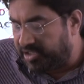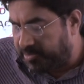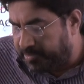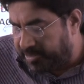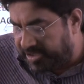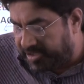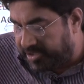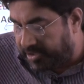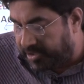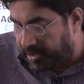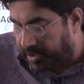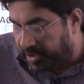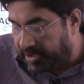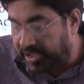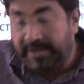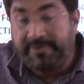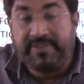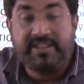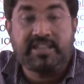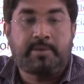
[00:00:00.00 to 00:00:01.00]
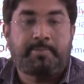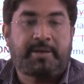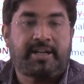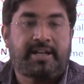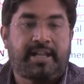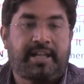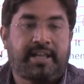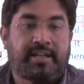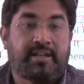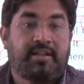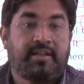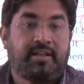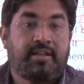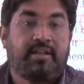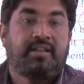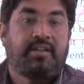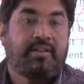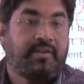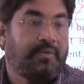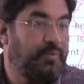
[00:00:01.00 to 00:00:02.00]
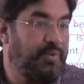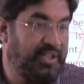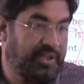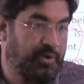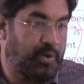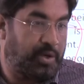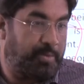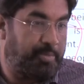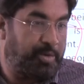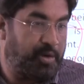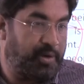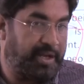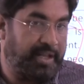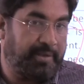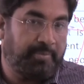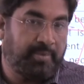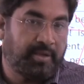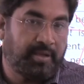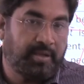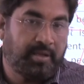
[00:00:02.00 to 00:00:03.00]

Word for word: person or Devdutt Pattanaik, we know about him